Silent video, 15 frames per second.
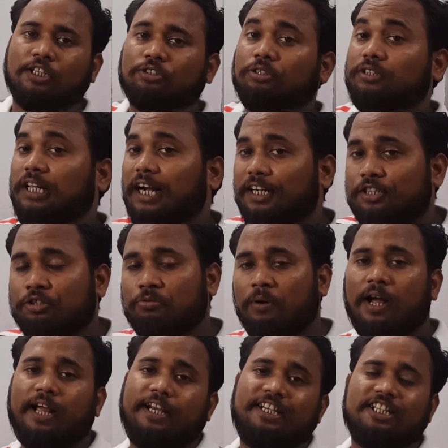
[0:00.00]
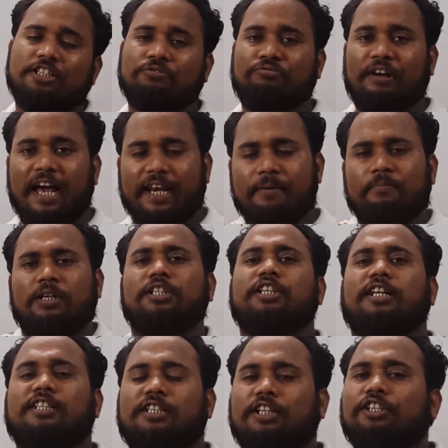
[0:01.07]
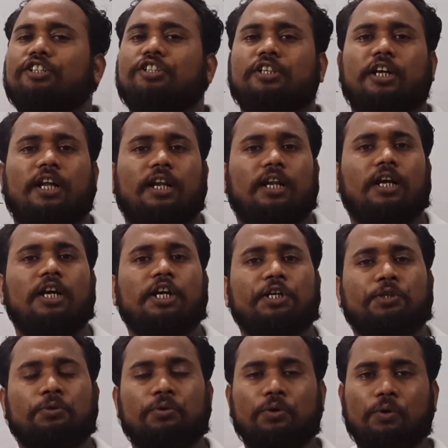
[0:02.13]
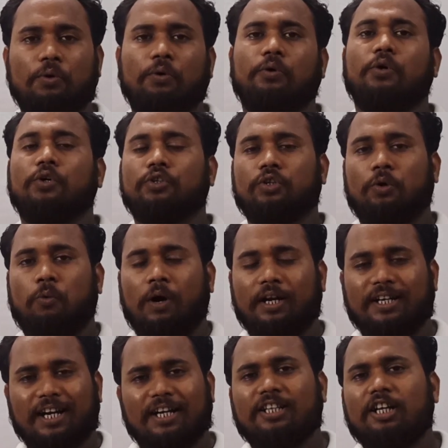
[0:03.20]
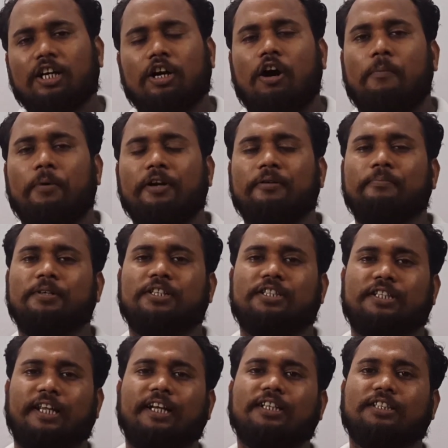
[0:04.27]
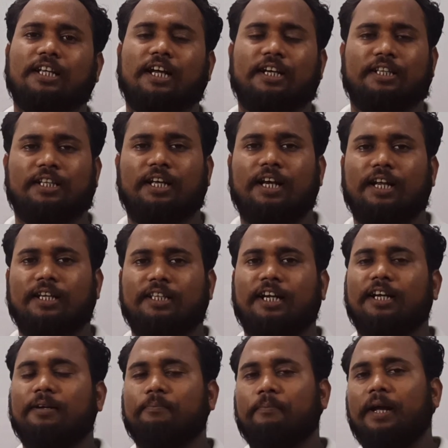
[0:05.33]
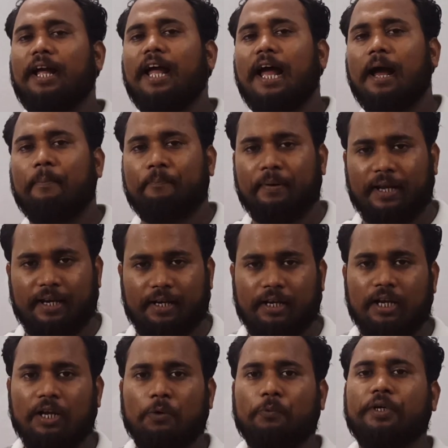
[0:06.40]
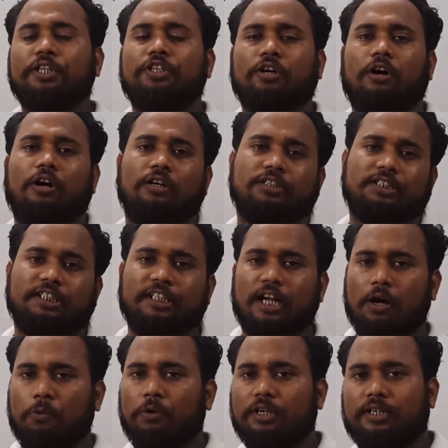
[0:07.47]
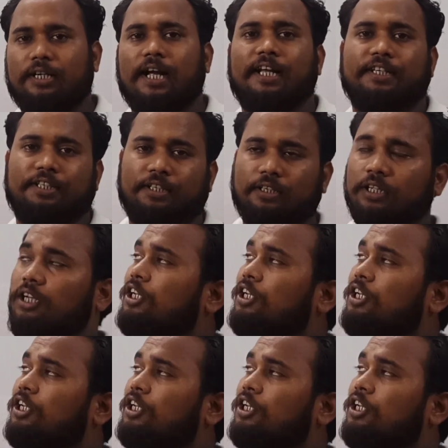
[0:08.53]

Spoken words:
So that's why it is very much essential to know what are the common mistakes are there that may happen with us in our writing.